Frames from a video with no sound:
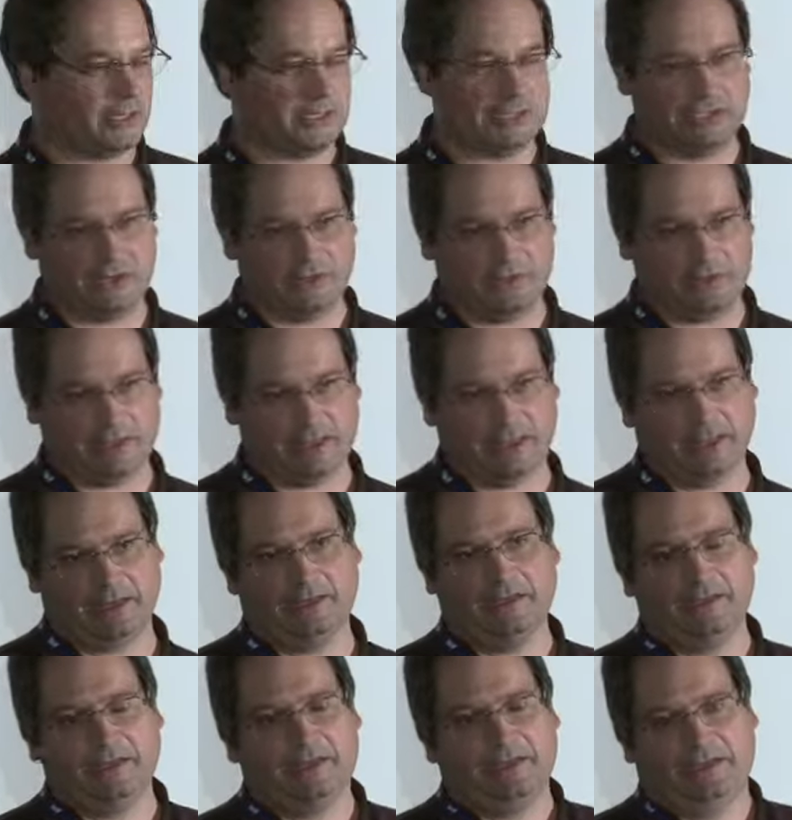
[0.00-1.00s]
at Nokia
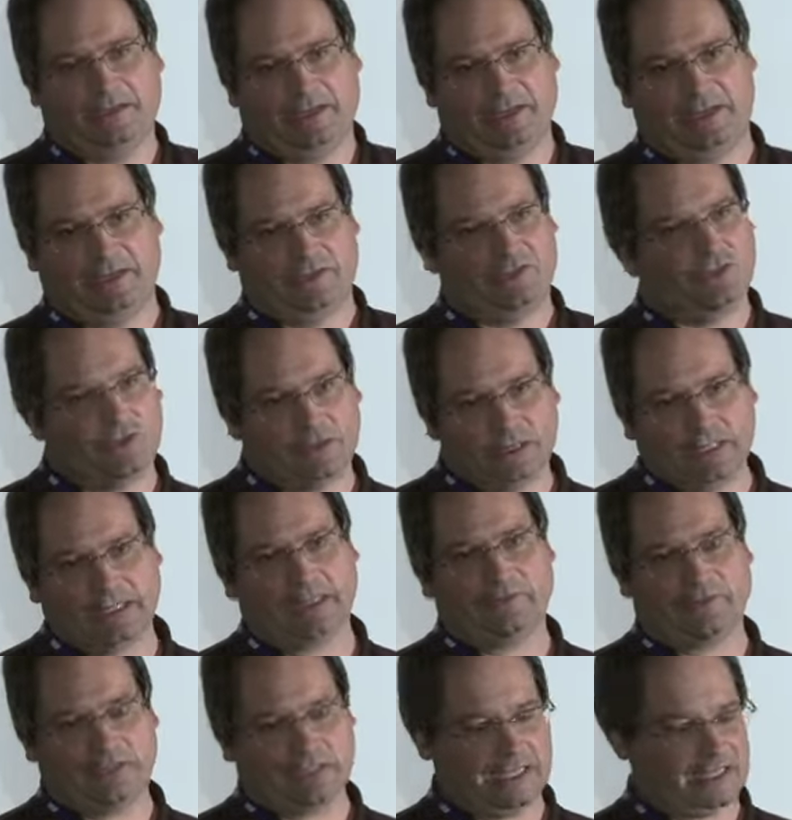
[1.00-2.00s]
in a totally
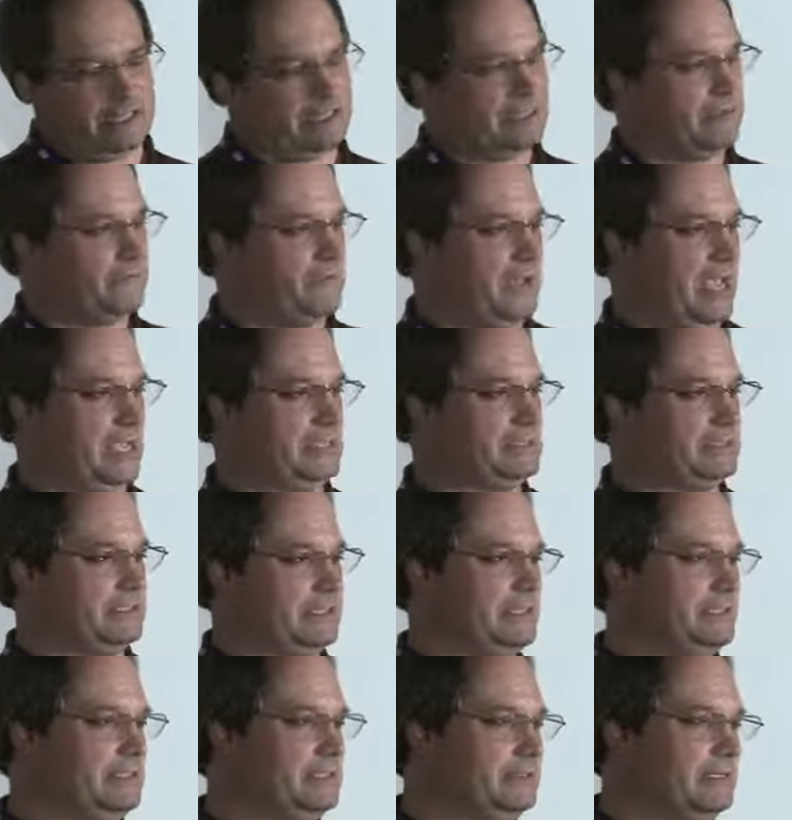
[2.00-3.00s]
unrelated
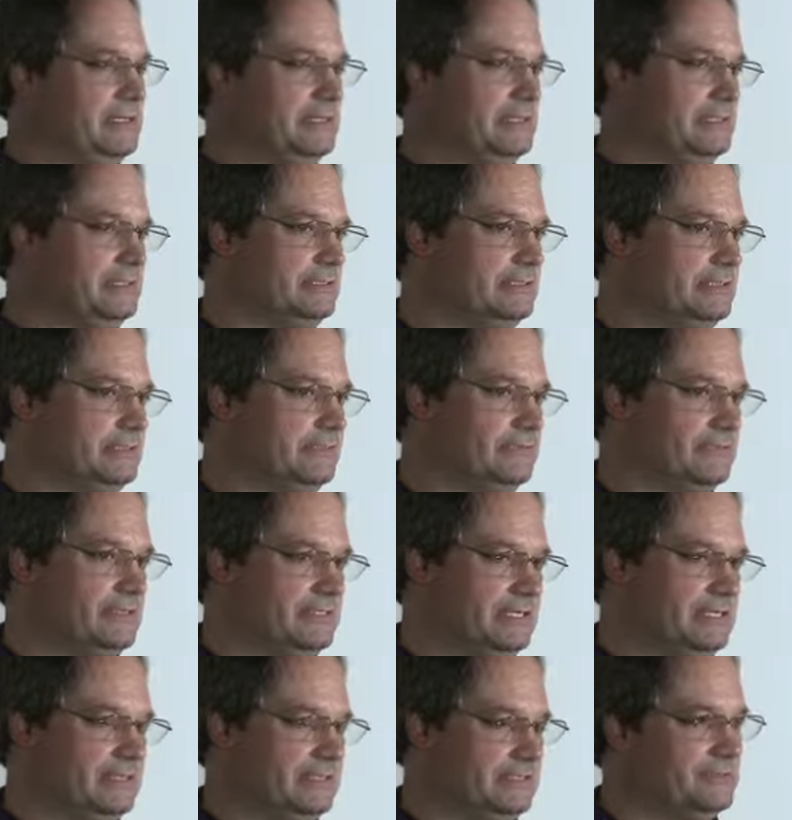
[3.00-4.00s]
capacity that is
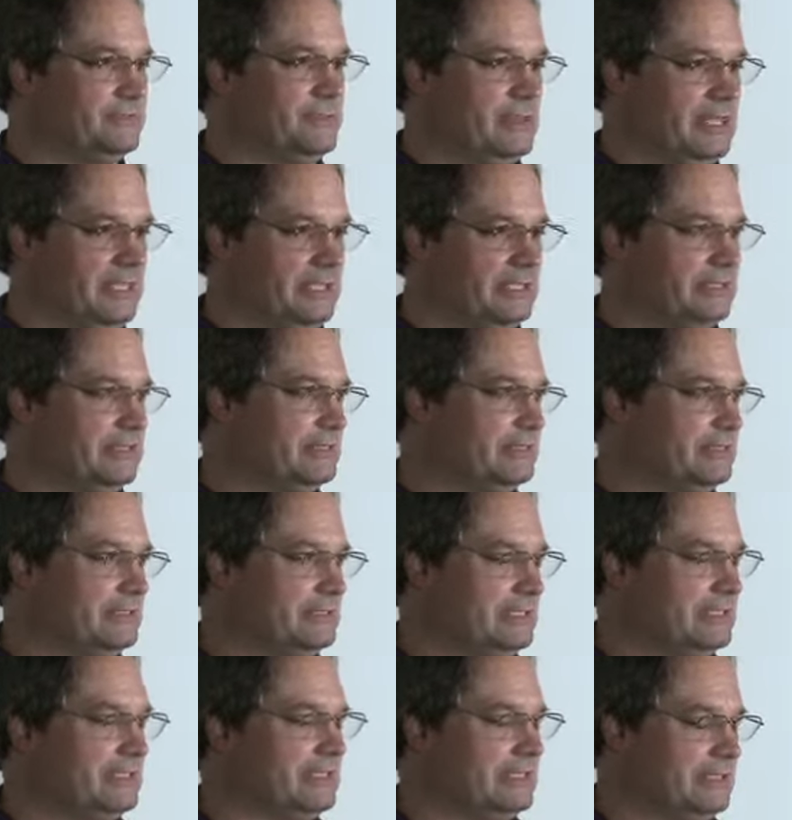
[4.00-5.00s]
interesting to me.
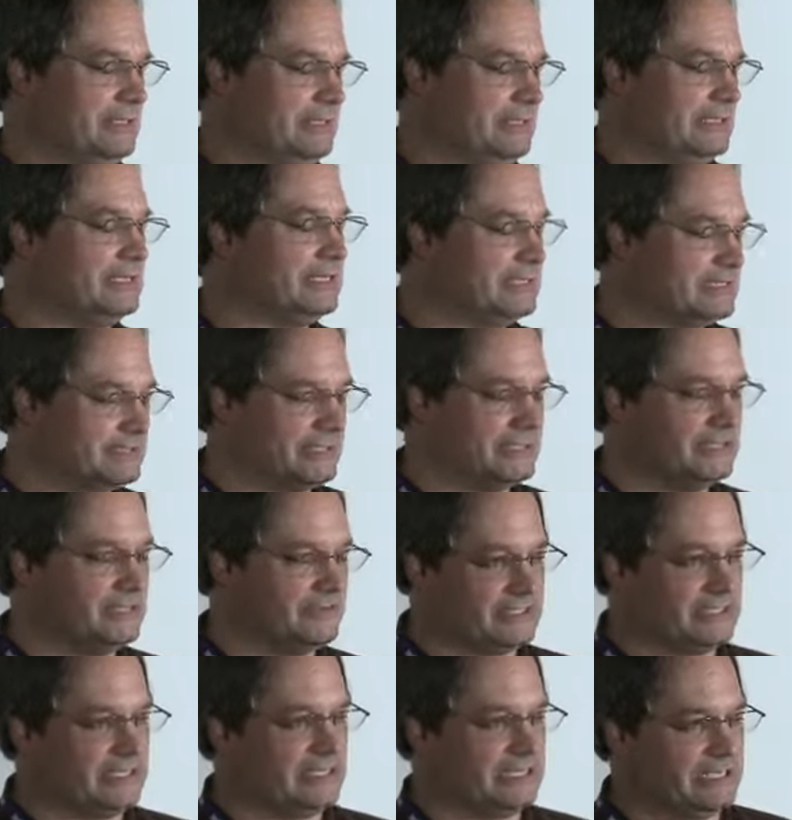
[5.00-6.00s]
It is
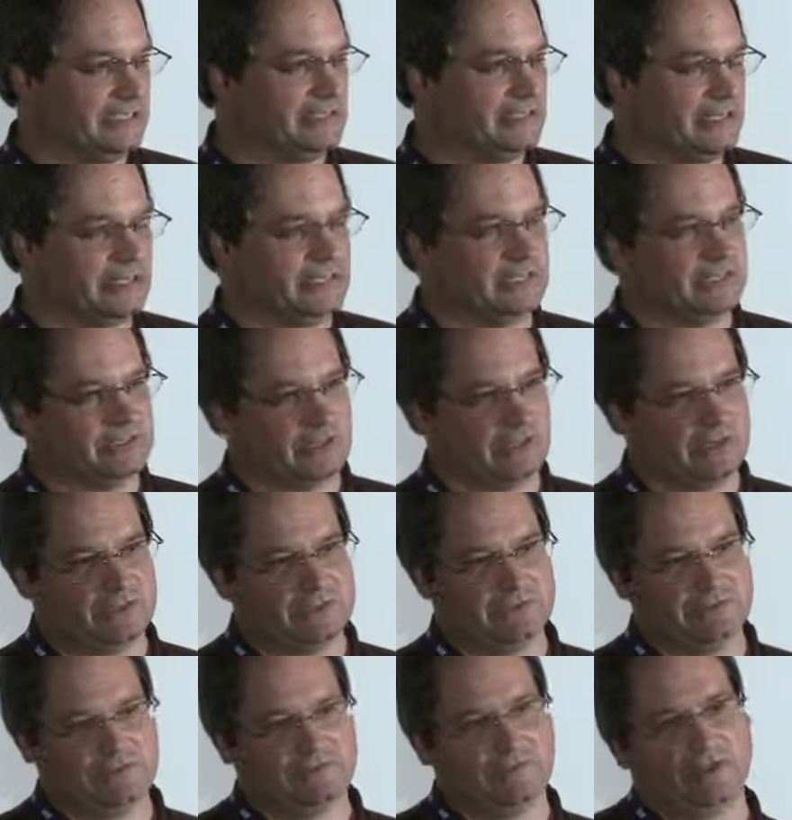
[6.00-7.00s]
interesting in that it
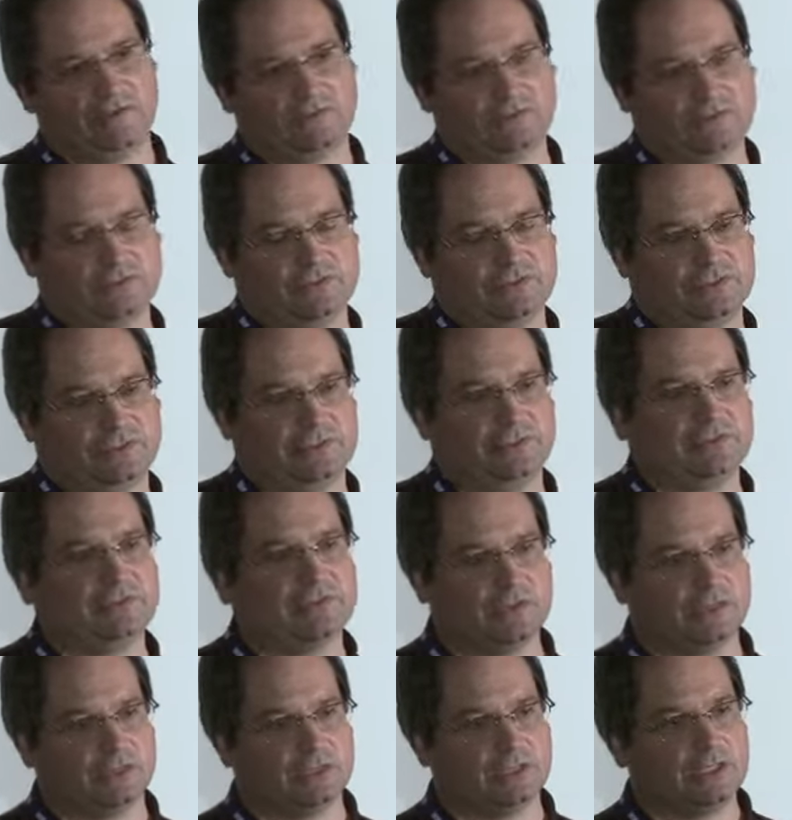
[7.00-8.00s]
also involves Lucene and
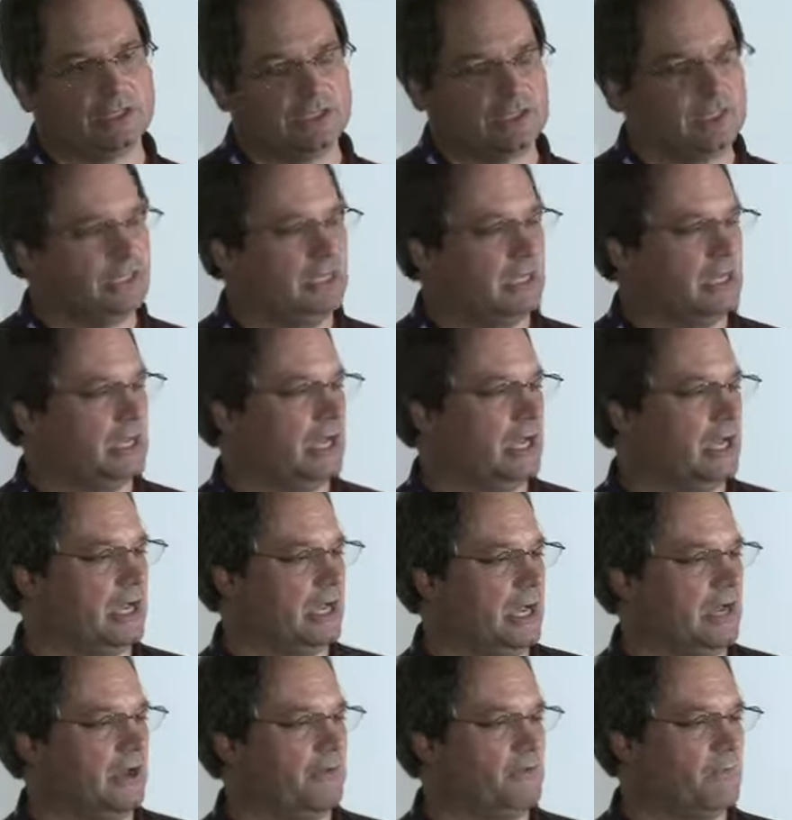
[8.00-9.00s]
Solr,
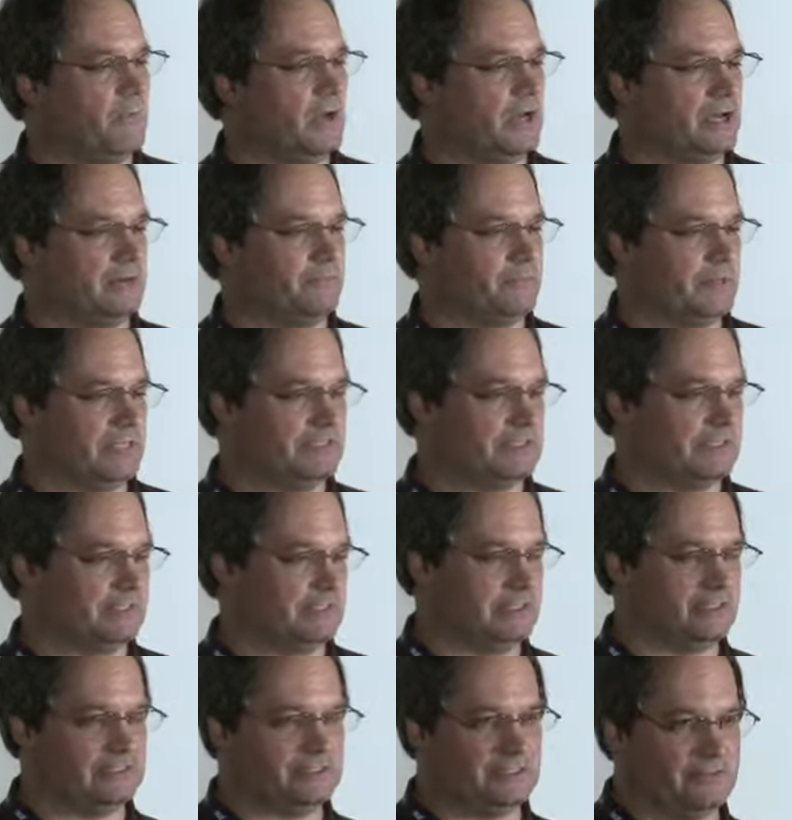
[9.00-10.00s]
but it
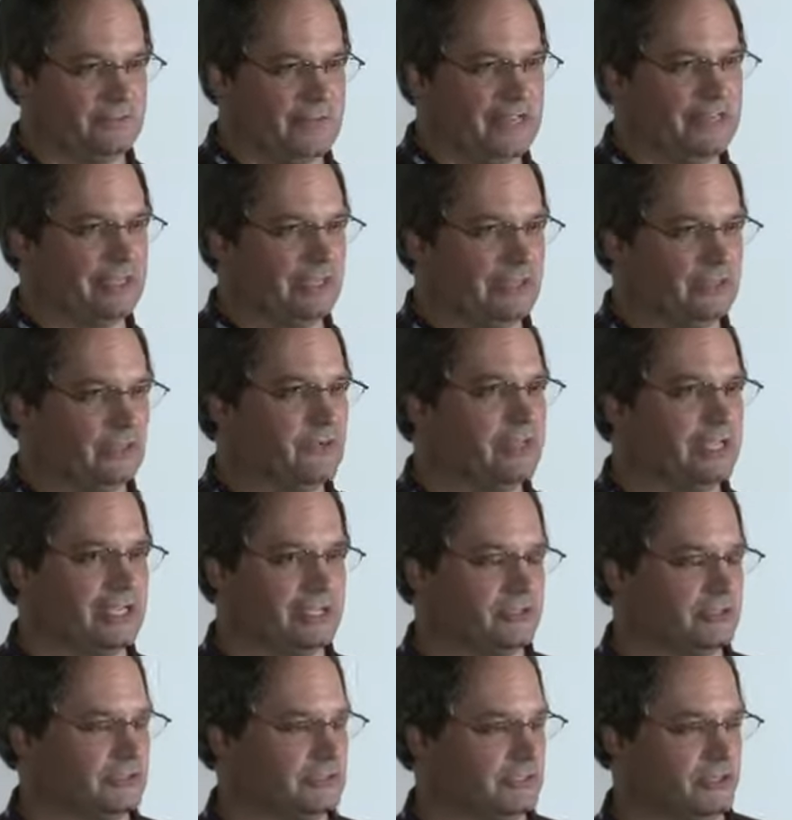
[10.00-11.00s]
basically is in making
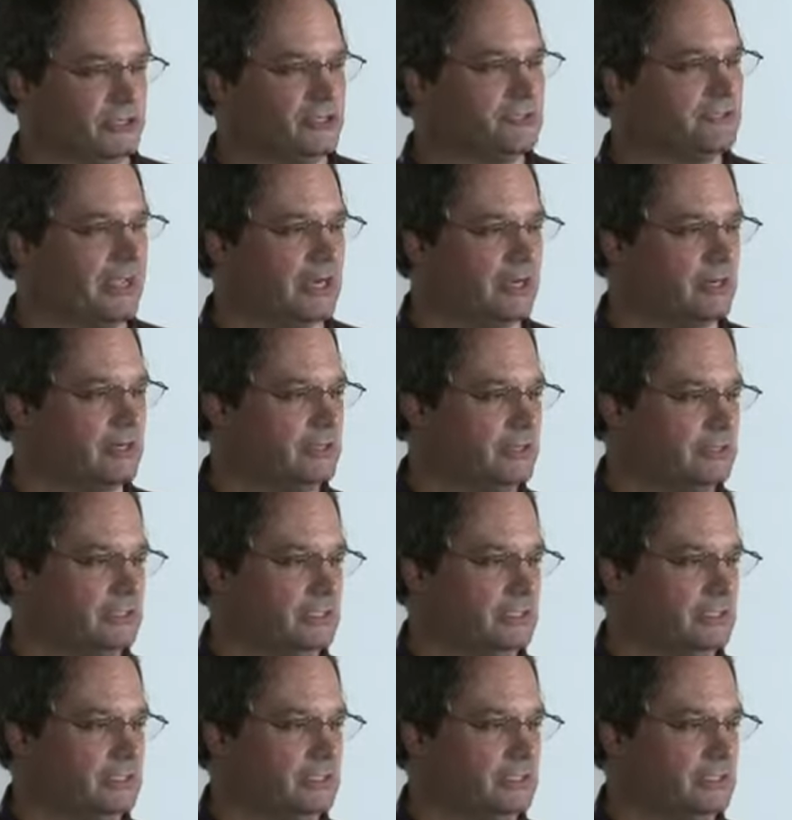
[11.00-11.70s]
location search better.